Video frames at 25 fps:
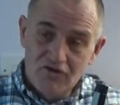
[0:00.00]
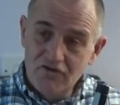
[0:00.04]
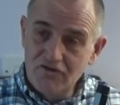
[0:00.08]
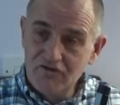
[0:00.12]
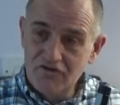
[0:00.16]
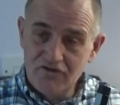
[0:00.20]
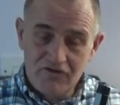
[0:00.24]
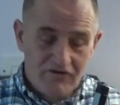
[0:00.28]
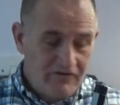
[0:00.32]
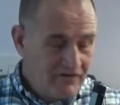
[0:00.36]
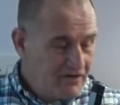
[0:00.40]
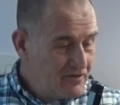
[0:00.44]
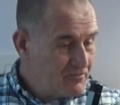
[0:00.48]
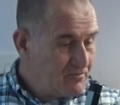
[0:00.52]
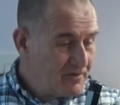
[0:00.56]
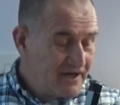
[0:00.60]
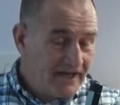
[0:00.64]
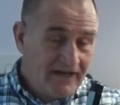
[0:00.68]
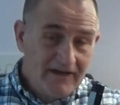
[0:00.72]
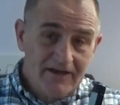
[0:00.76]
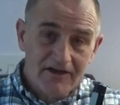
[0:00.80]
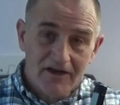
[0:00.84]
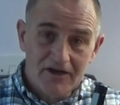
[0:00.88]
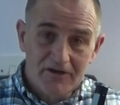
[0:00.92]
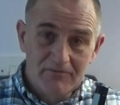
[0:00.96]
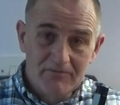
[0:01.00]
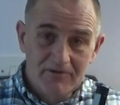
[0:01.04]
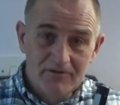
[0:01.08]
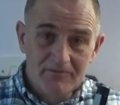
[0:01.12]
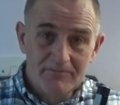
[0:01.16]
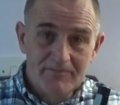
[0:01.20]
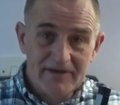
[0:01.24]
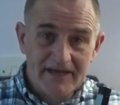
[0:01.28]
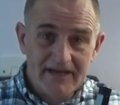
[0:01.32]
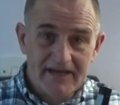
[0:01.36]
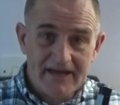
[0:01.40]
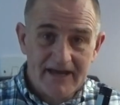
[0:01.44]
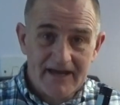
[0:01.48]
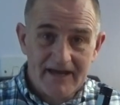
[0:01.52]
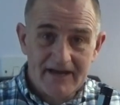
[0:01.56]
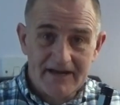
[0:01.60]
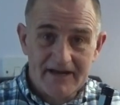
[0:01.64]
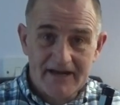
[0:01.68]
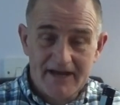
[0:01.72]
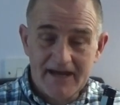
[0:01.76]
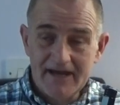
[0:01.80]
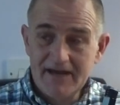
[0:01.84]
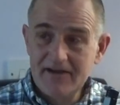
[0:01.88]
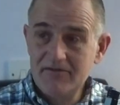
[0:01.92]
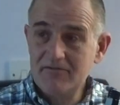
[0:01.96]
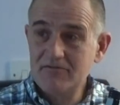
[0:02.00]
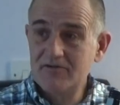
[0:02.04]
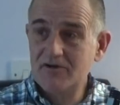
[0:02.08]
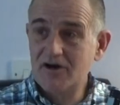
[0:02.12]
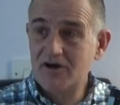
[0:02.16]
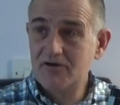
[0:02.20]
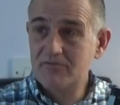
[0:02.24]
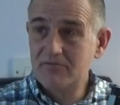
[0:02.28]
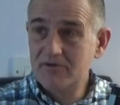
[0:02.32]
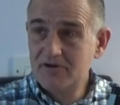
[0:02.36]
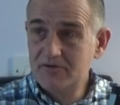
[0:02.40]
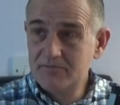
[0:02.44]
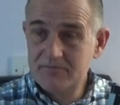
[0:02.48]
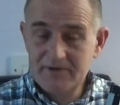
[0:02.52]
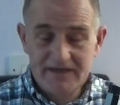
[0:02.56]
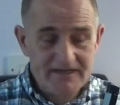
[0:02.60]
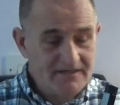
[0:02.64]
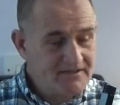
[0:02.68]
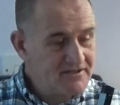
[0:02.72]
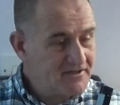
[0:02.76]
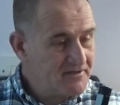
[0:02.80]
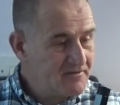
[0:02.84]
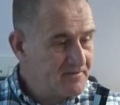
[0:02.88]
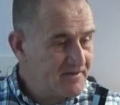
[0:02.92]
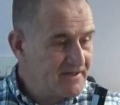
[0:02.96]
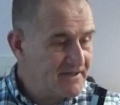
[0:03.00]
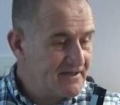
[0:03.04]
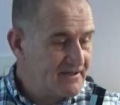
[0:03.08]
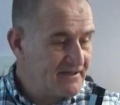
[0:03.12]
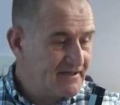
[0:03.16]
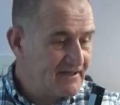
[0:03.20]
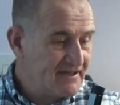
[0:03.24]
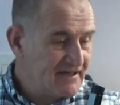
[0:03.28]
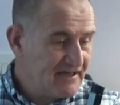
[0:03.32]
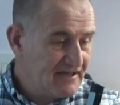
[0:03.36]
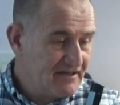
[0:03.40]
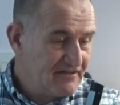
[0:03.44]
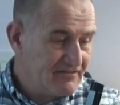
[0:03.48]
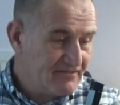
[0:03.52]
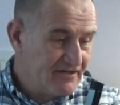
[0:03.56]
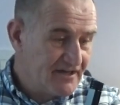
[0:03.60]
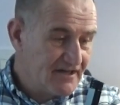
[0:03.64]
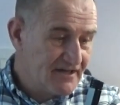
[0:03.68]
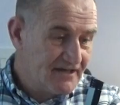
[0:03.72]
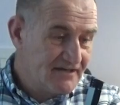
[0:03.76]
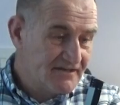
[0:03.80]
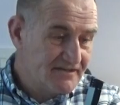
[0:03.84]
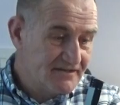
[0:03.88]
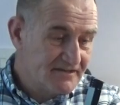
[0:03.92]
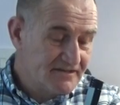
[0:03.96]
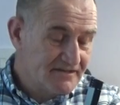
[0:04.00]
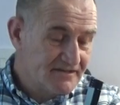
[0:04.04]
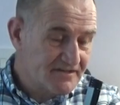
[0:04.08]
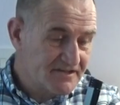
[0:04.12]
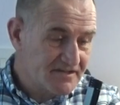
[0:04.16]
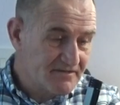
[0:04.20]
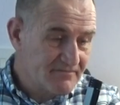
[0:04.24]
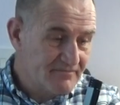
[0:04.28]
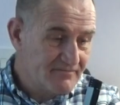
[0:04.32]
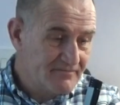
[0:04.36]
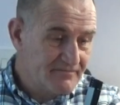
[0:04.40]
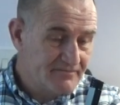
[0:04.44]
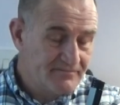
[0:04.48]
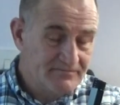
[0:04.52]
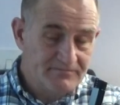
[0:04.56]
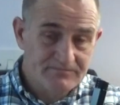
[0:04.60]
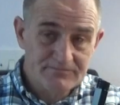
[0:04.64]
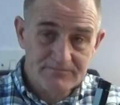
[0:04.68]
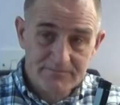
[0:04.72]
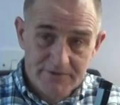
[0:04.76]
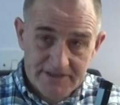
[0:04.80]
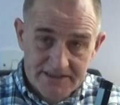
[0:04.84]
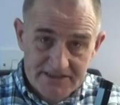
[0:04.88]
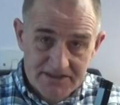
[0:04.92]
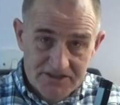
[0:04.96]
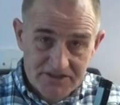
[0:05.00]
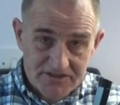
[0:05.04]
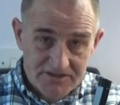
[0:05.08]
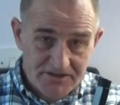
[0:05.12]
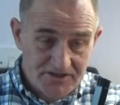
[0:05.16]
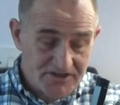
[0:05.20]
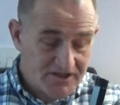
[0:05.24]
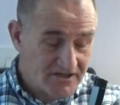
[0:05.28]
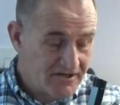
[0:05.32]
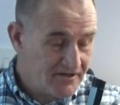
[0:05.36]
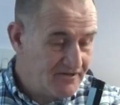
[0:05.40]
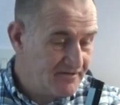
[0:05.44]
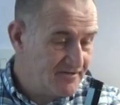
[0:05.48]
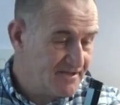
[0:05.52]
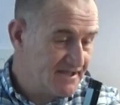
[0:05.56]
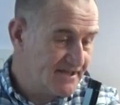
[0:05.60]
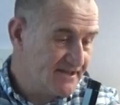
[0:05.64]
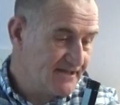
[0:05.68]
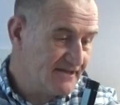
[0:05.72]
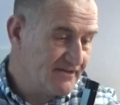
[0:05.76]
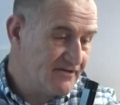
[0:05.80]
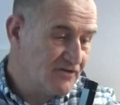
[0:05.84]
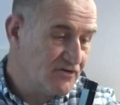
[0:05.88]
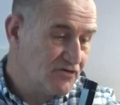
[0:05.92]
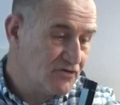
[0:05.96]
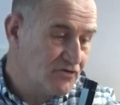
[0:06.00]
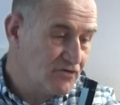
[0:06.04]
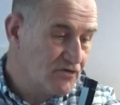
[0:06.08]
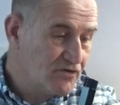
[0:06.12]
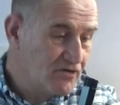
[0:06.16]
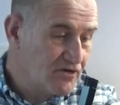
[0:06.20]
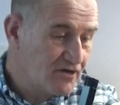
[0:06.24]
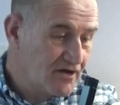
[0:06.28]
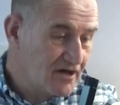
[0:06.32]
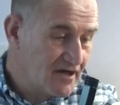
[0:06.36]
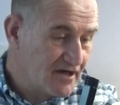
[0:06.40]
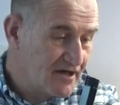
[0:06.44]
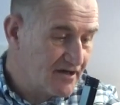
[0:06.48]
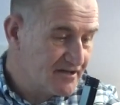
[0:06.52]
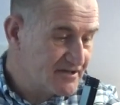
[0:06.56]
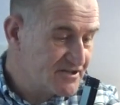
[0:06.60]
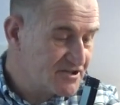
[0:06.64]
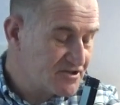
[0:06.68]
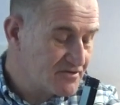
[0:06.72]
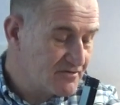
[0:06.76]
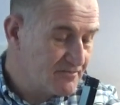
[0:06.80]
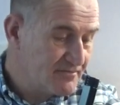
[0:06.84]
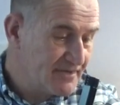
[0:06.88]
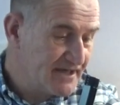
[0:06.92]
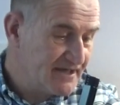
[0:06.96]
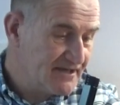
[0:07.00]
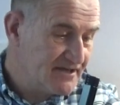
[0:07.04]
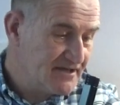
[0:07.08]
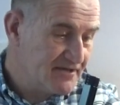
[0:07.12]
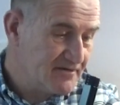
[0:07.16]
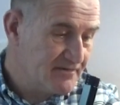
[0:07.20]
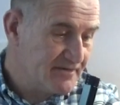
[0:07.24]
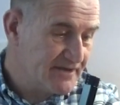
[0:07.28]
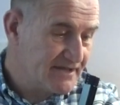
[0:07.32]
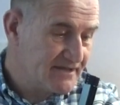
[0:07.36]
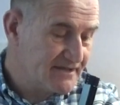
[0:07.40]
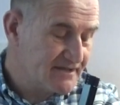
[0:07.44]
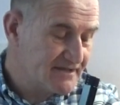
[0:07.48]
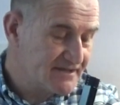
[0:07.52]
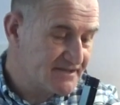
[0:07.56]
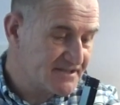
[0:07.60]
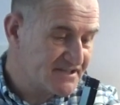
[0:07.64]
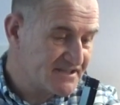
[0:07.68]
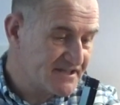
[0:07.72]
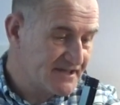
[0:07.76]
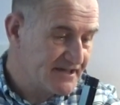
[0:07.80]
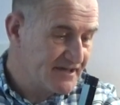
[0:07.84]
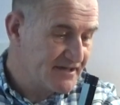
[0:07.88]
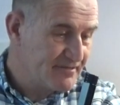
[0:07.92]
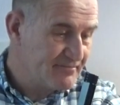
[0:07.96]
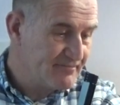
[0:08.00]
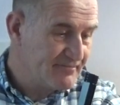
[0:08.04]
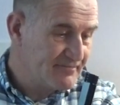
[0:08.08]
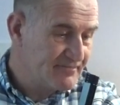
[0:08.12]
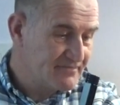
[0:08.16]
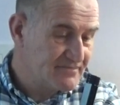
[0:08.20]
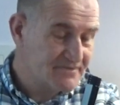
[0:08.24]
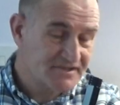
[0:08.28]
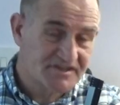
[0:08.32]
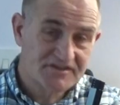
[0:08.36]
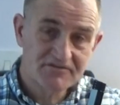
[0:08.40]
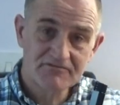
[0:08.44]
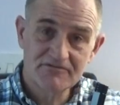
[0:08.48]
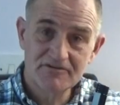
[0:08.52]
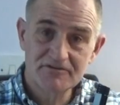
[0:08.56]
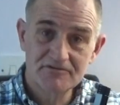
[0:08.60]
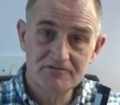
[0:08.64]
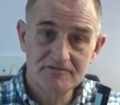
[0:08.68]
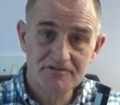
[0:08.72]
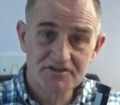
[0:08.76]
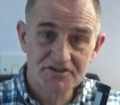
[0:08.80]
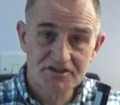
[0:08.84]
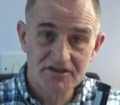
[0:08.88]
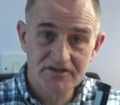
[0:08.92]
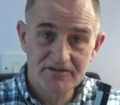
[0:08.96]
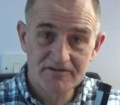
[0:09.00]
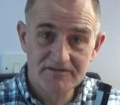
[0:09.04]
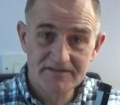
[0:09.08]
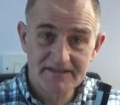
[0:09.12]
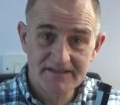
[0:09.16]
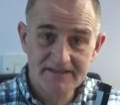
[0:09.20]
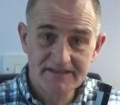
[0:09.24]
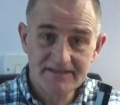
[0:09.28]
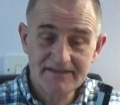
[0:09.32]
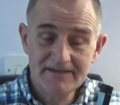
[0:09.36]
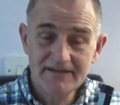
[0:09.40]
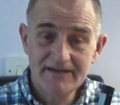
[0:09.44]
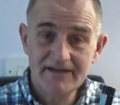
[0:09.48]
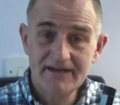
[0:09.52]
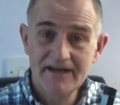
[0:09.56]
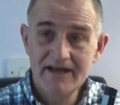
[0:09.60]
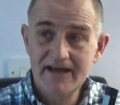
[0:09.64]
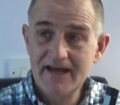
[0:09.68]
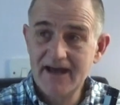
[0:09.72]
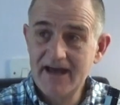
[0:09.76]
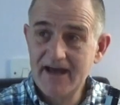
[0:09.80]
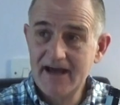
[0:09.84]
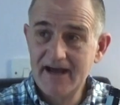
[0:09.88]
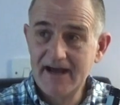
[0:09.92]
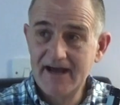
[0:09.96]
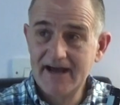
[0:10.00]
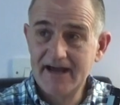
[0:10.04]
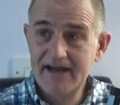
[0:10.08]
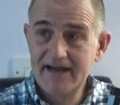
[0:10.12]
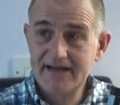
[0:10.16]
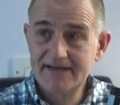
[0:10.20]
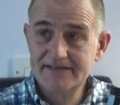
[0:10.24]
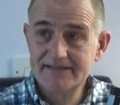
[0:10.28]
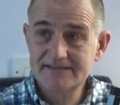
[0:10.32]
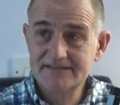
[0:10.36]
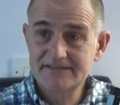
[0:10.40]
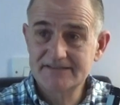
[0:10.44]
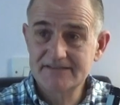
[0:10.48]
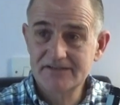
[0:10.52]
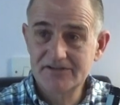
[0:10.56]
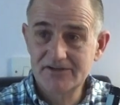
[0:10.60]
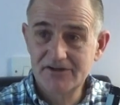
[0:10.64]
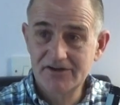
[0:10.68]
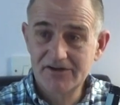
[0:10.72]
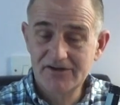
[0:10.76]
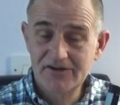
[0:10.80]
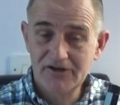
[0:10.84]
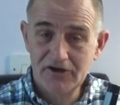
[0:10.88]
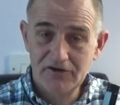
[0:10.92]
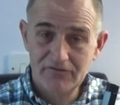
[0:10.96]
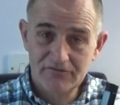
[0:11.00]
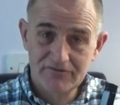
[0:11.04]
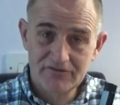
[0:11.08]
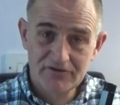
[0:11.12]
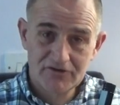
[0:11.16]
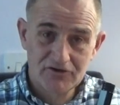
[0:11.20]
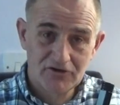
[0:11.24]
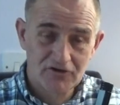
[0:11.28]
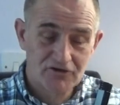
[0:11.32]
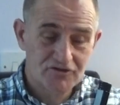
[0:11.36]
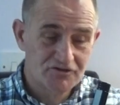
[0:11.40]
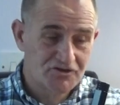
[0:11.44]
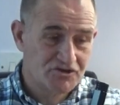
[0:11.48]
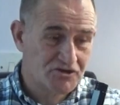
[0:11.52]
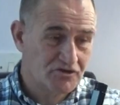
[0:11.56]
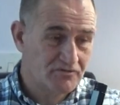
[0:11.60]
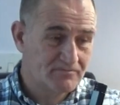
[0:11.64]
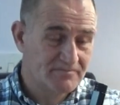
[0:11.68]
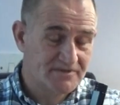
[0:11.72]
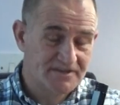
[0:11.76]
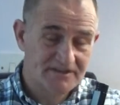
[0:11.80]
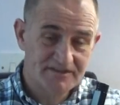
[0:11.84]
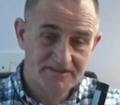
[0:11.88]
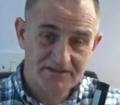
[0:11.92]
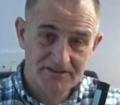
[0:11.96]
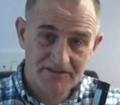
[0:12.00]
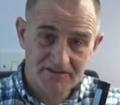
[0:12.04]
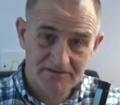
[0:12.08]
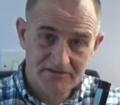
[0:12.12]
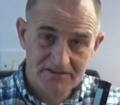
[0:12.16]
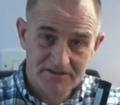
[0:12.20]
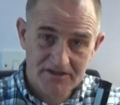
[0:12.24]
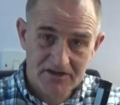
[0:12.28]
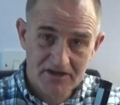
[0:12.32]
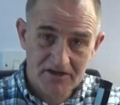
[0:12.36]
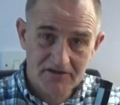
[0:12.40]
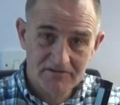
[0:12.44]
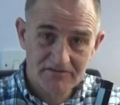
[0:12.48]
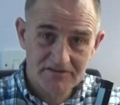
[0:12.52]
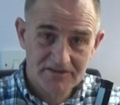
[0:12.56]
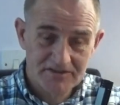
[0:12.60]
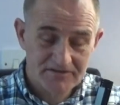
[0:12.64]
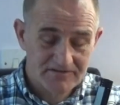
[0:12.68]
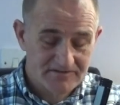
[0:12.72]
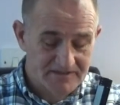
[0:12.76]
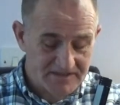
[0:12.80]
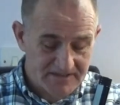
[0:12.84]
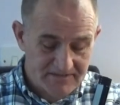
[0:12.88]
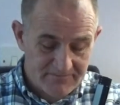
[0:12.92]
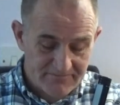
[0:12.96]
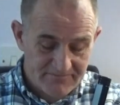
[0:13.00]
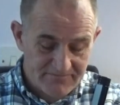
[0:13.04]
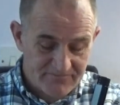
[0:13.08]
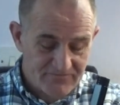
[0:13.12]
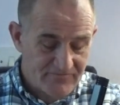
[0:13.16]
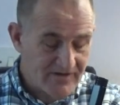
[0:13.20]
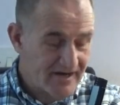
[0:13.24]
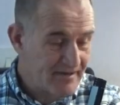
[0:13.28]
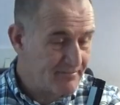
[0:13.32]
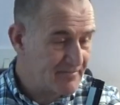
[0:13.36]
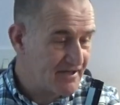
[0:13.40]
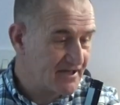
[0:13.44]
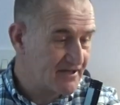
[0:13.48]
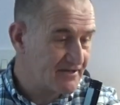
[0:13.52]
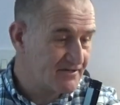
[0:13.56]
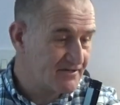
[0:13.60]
During the week I will be getting out. I will be doing either some pigeon shooting, or I shall be doing some squirrel shooting, and I've got a job to do to go and do some rabbit